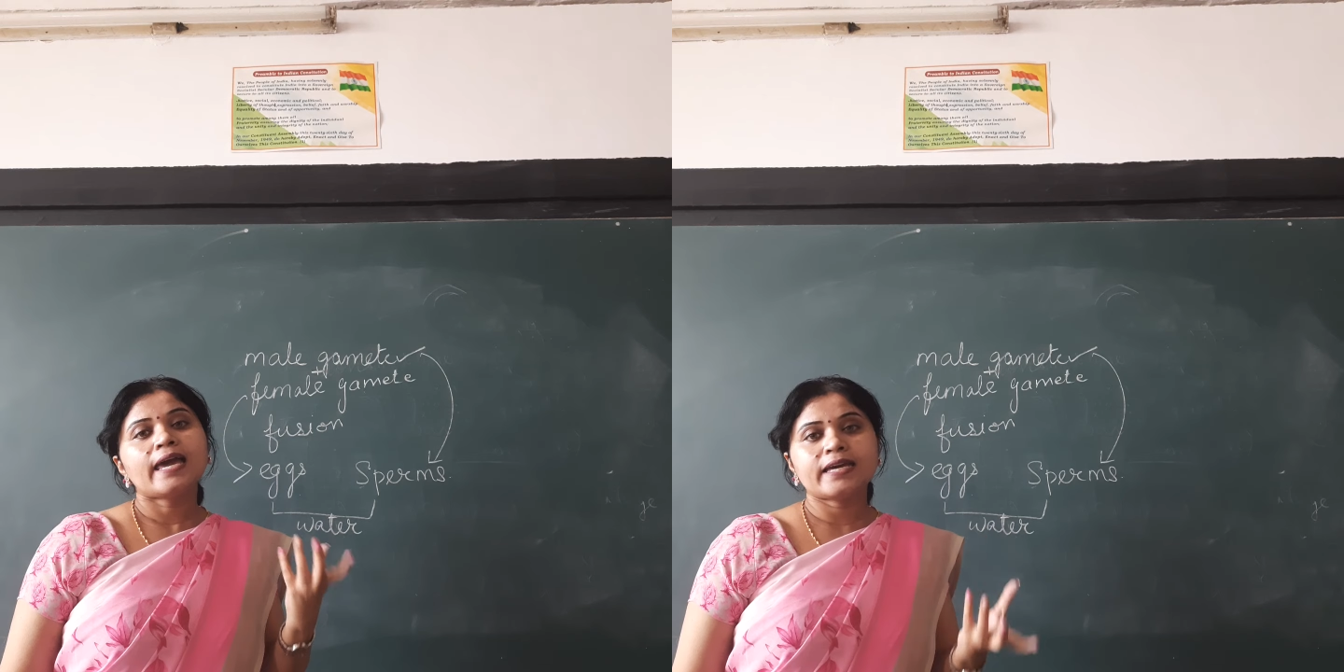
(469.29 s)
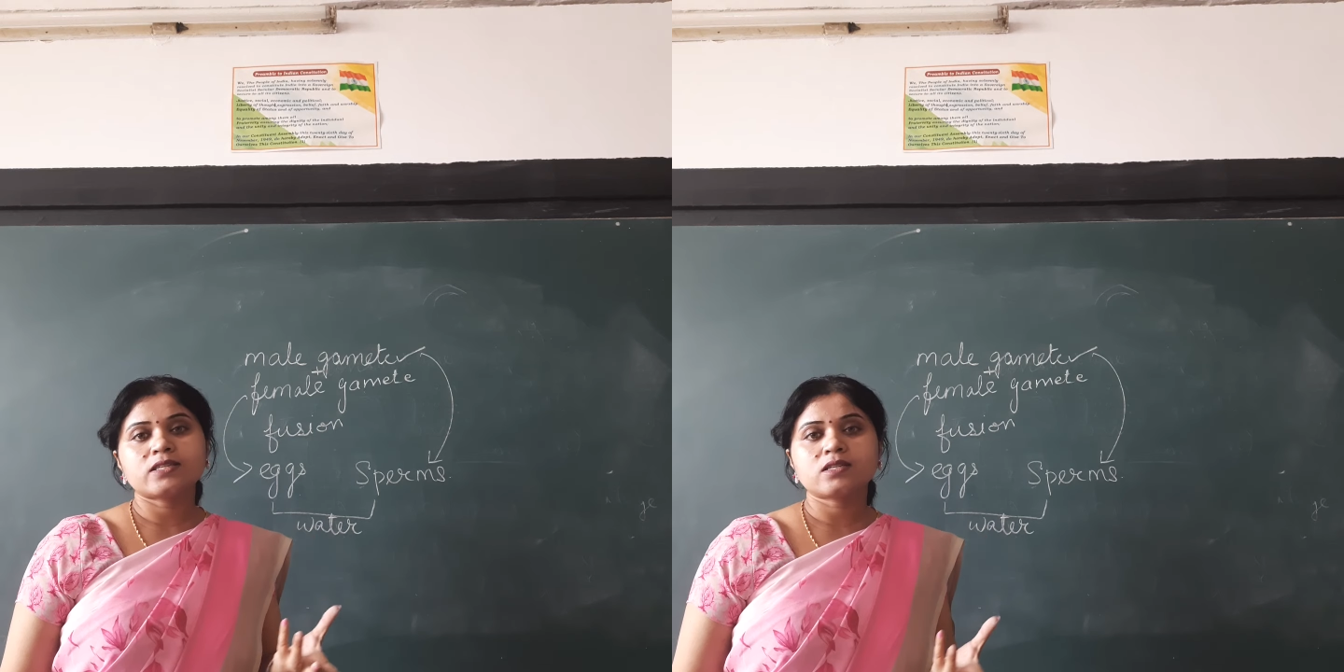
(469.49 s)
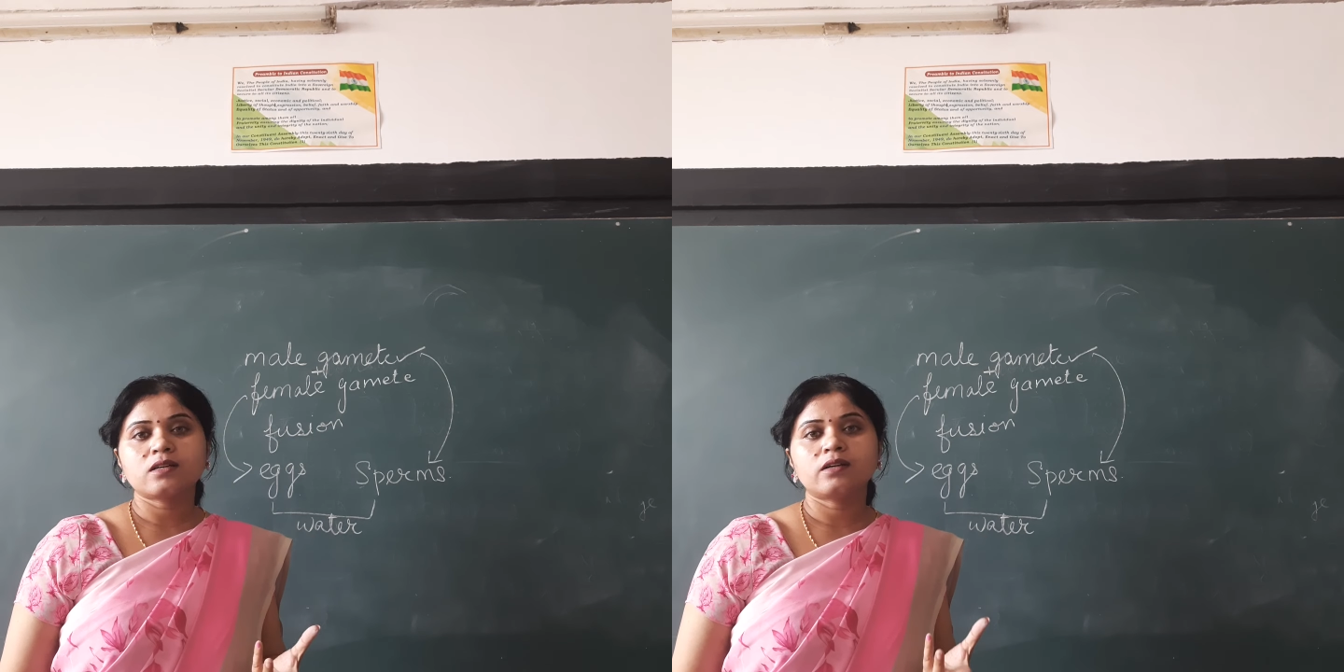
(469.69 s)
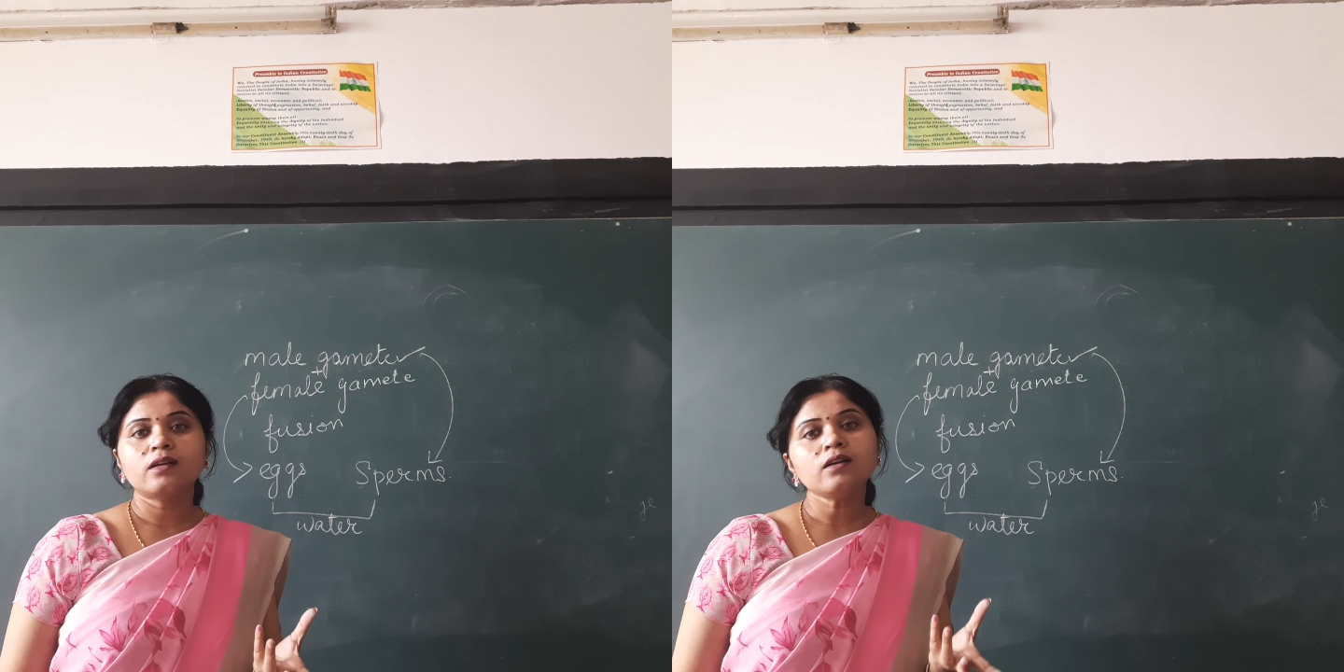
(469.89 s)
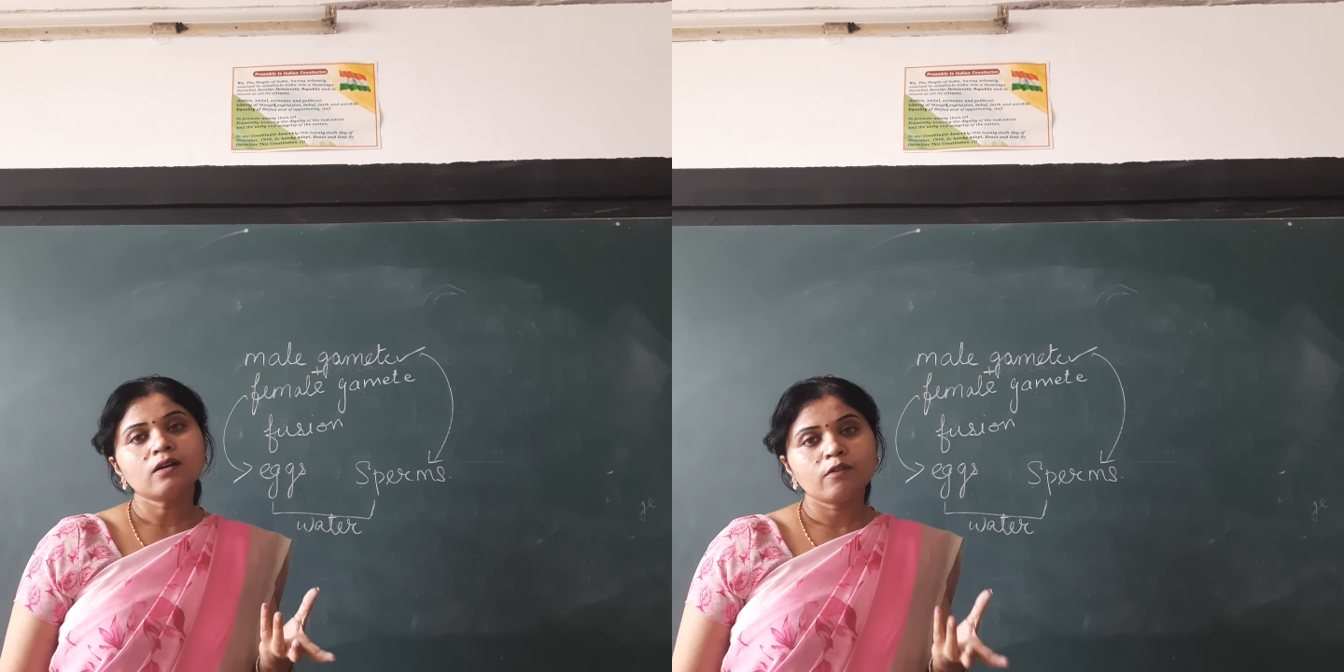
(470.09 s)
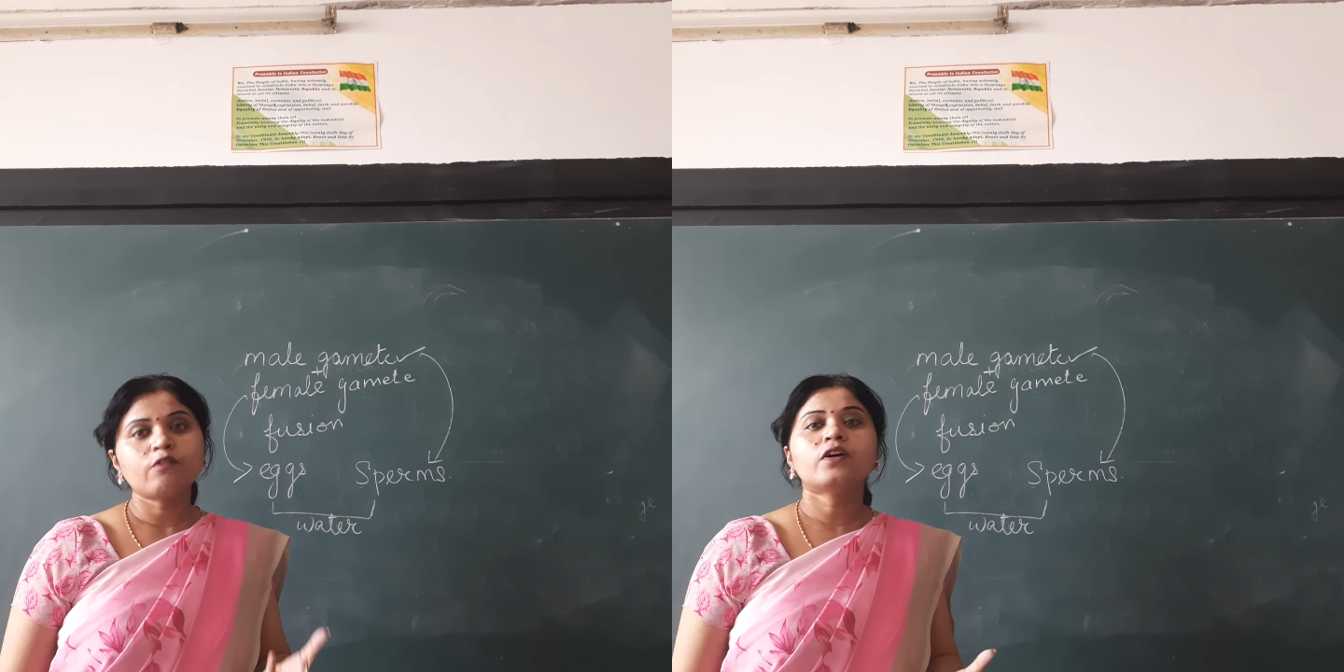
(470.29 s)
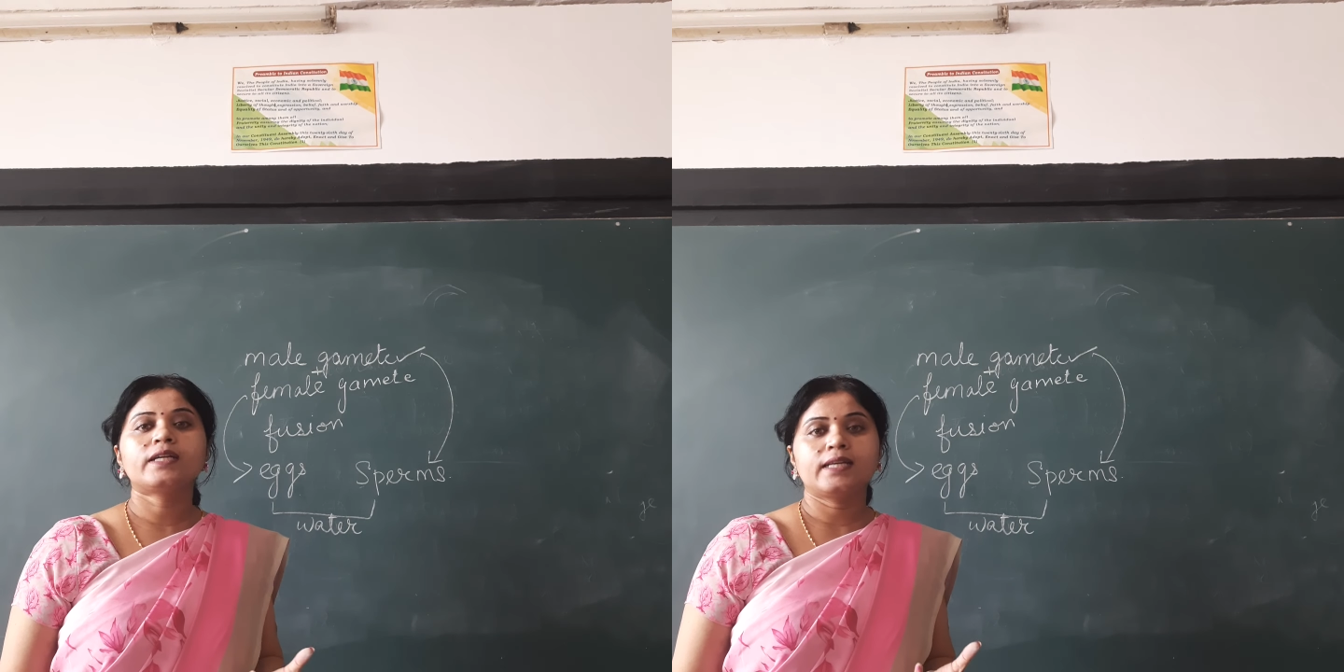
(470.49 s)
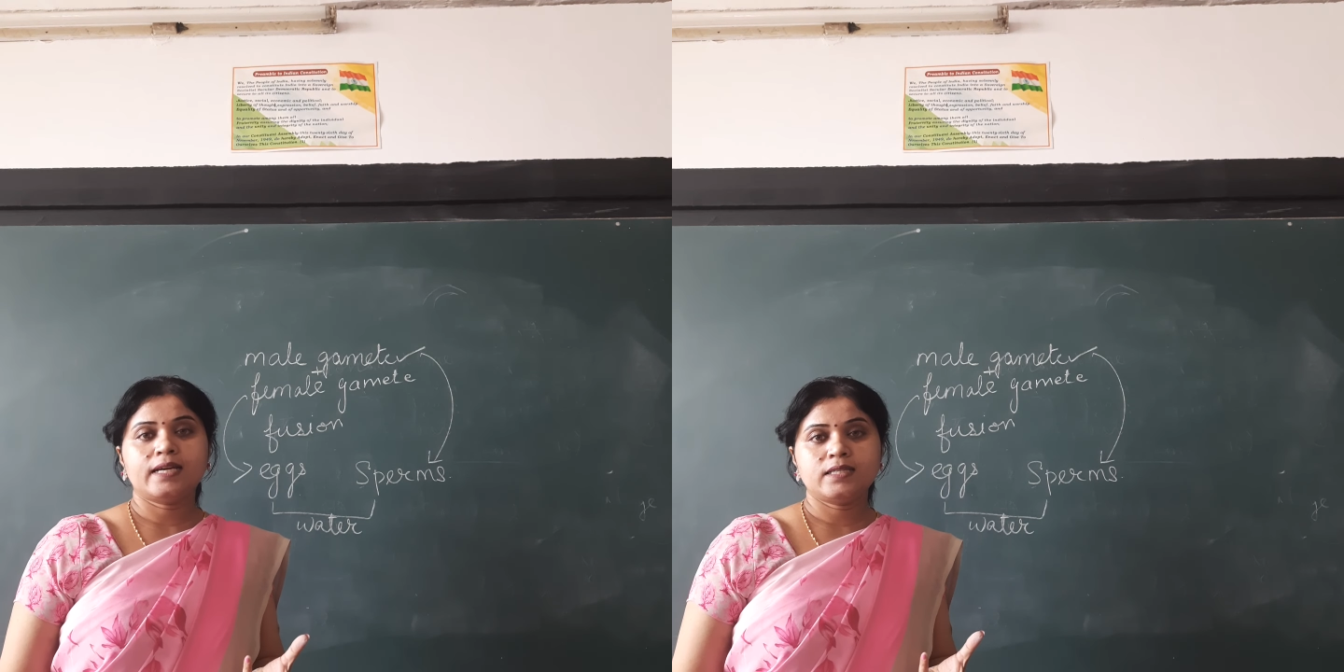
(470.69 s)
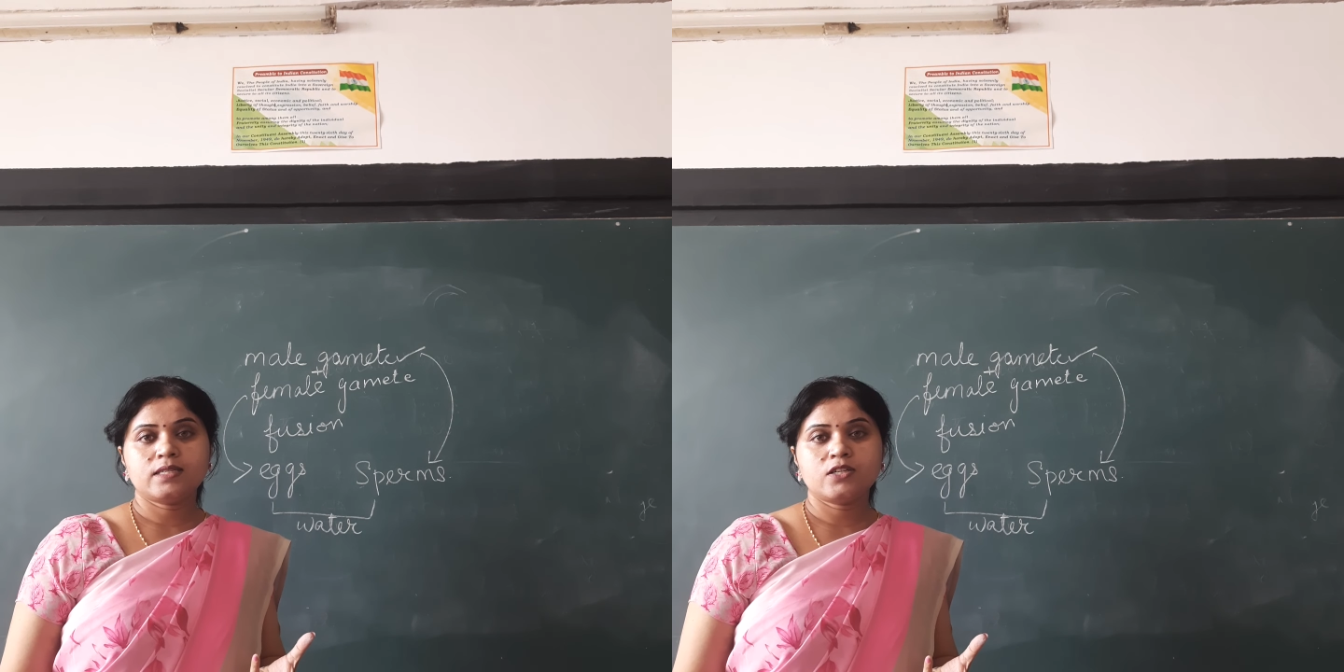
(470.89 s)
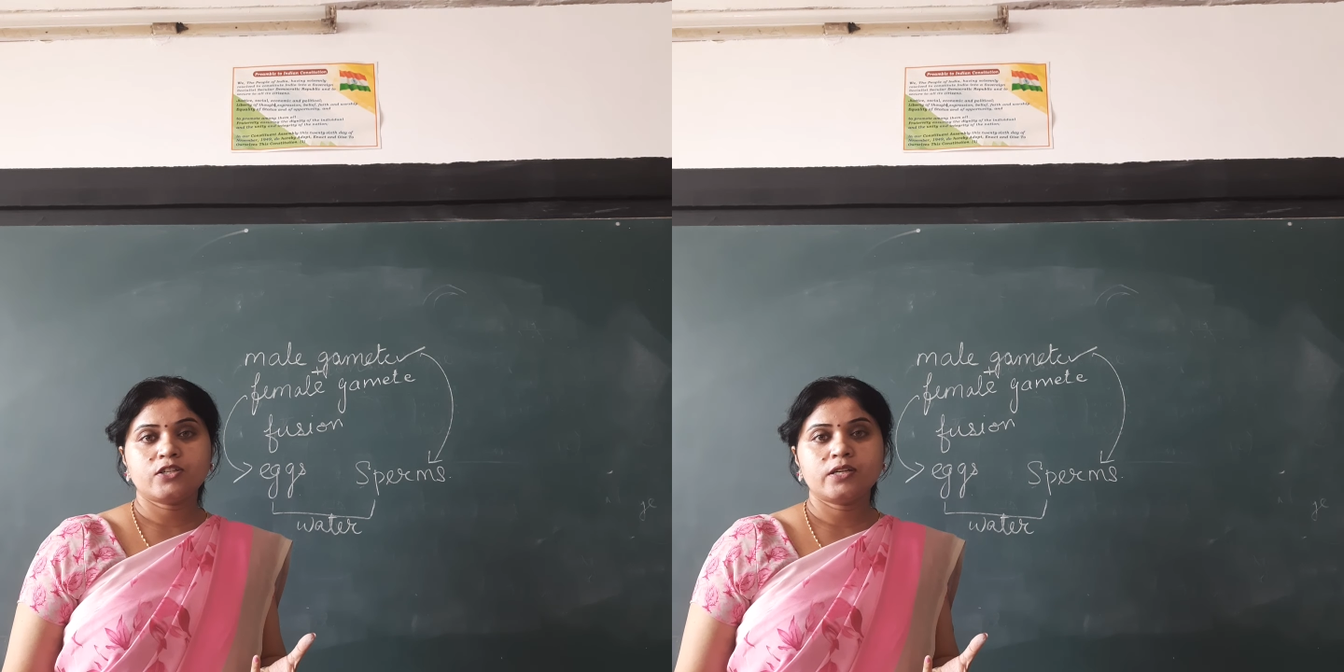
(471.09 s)
external
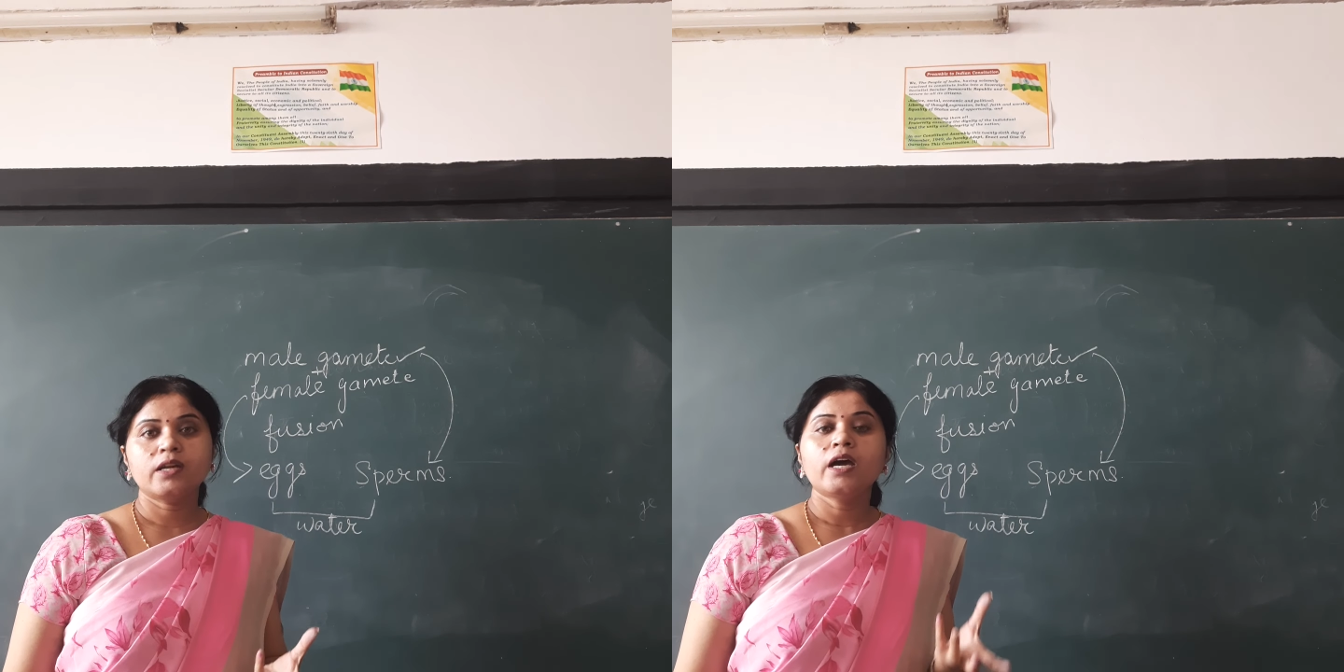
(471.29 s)
fertilization.